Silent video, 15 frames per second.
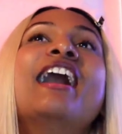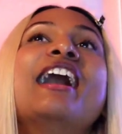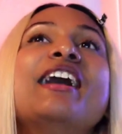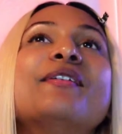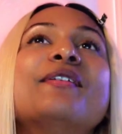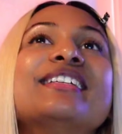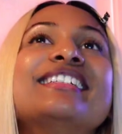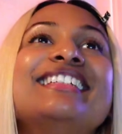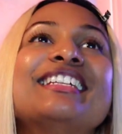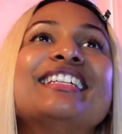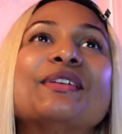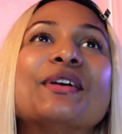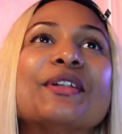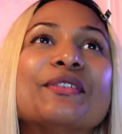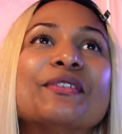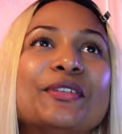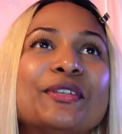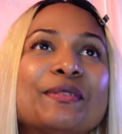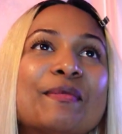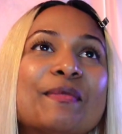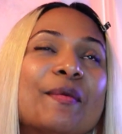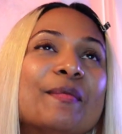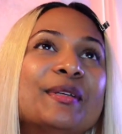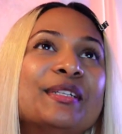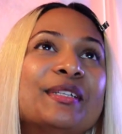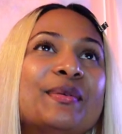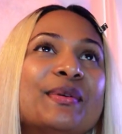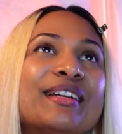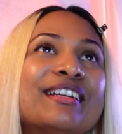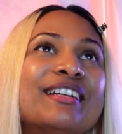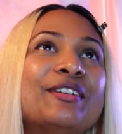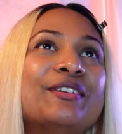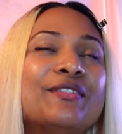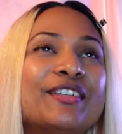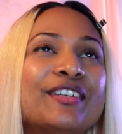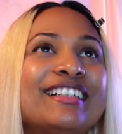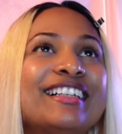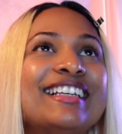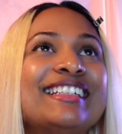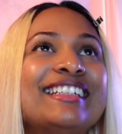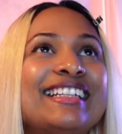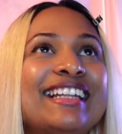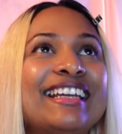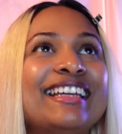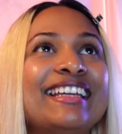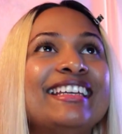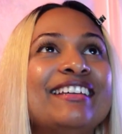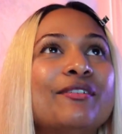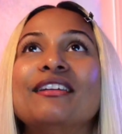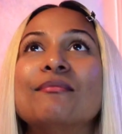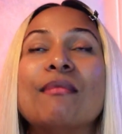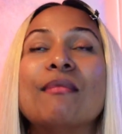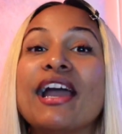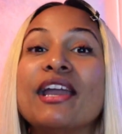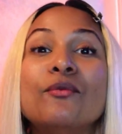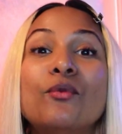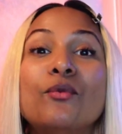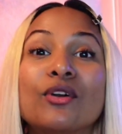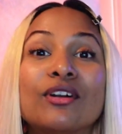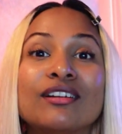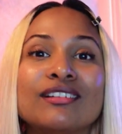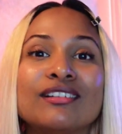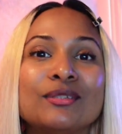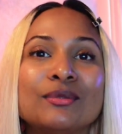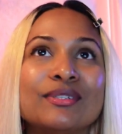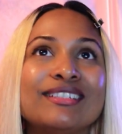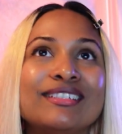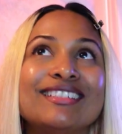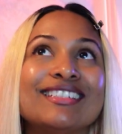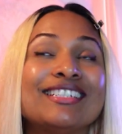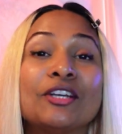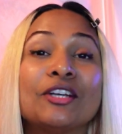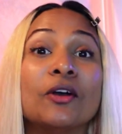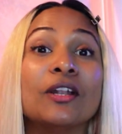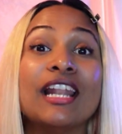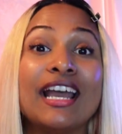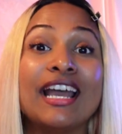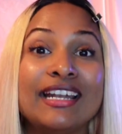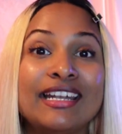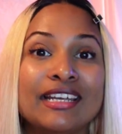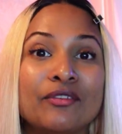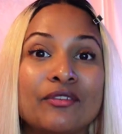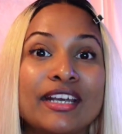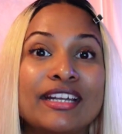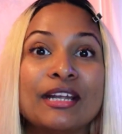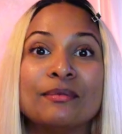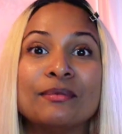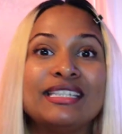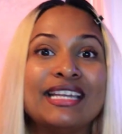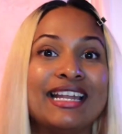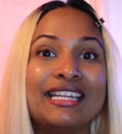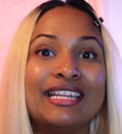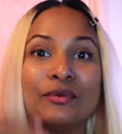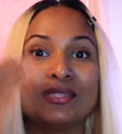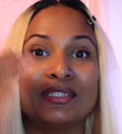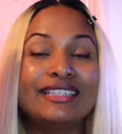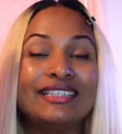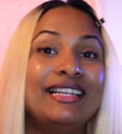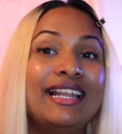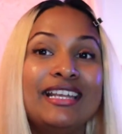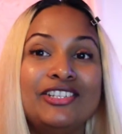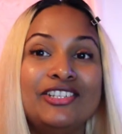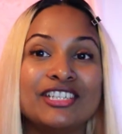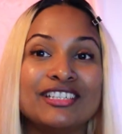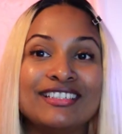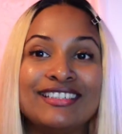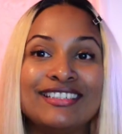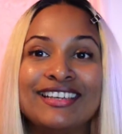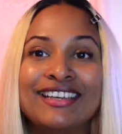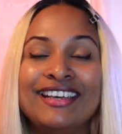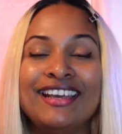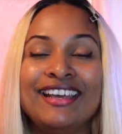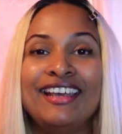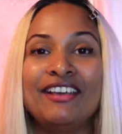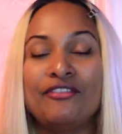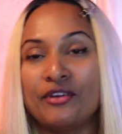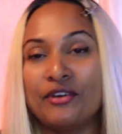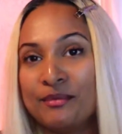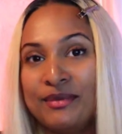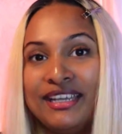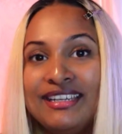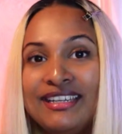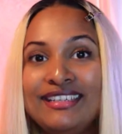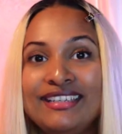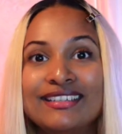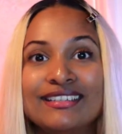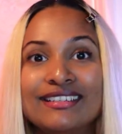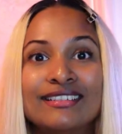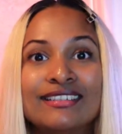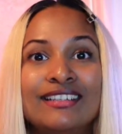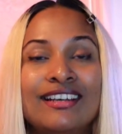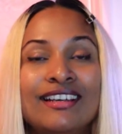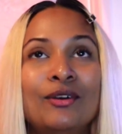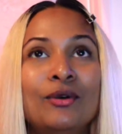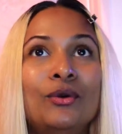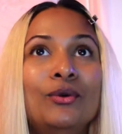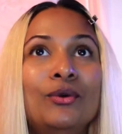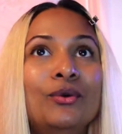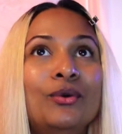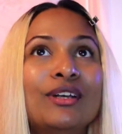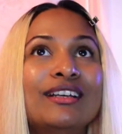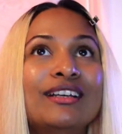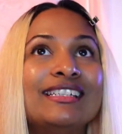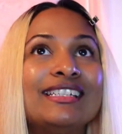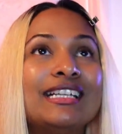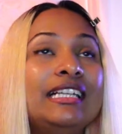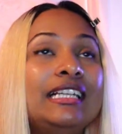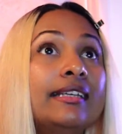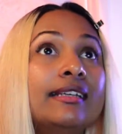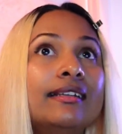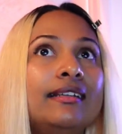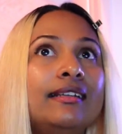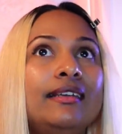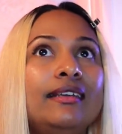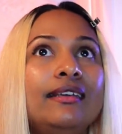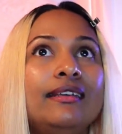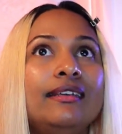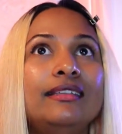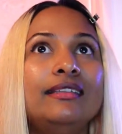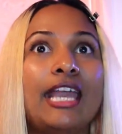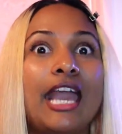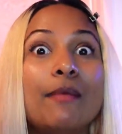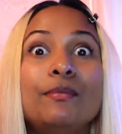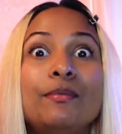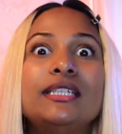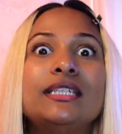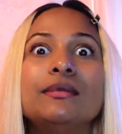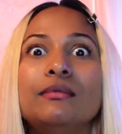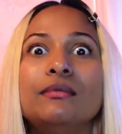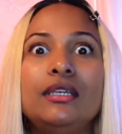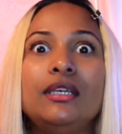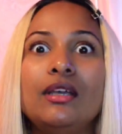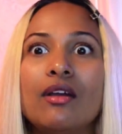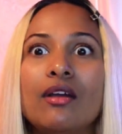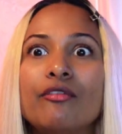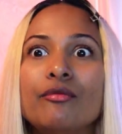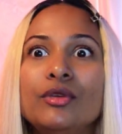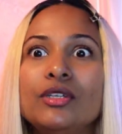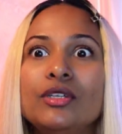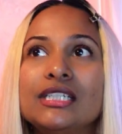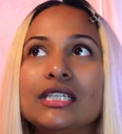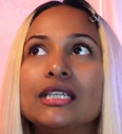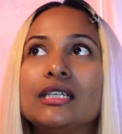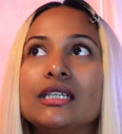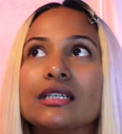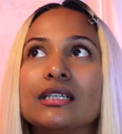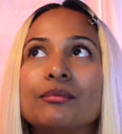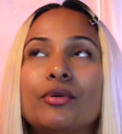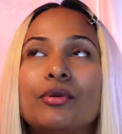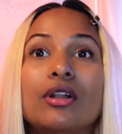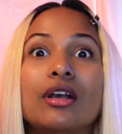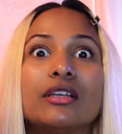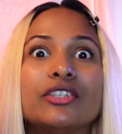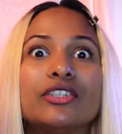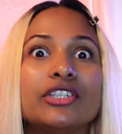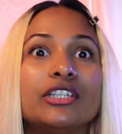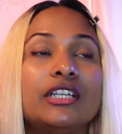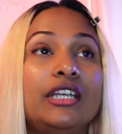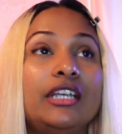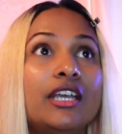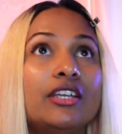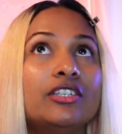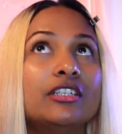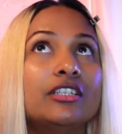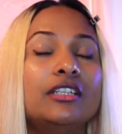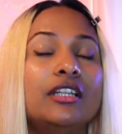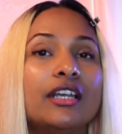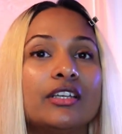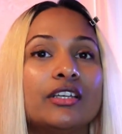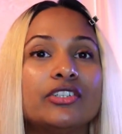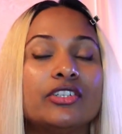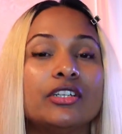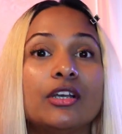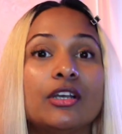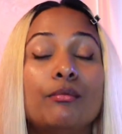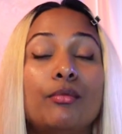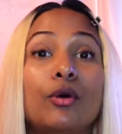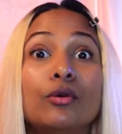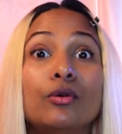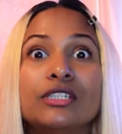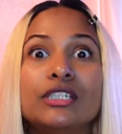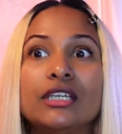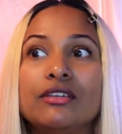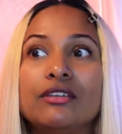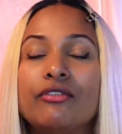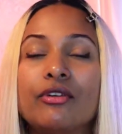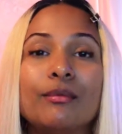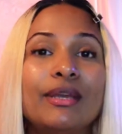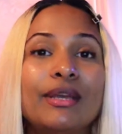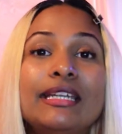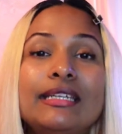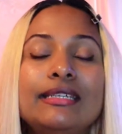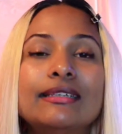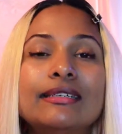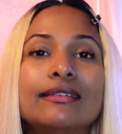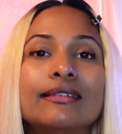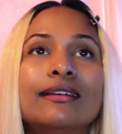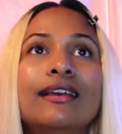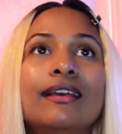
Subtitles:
It was just one of those moments where you realize, like, my world was just colliding, right? I'm standing with a legend from India who is clearly the epitome of music production, creation, direction, composing from India,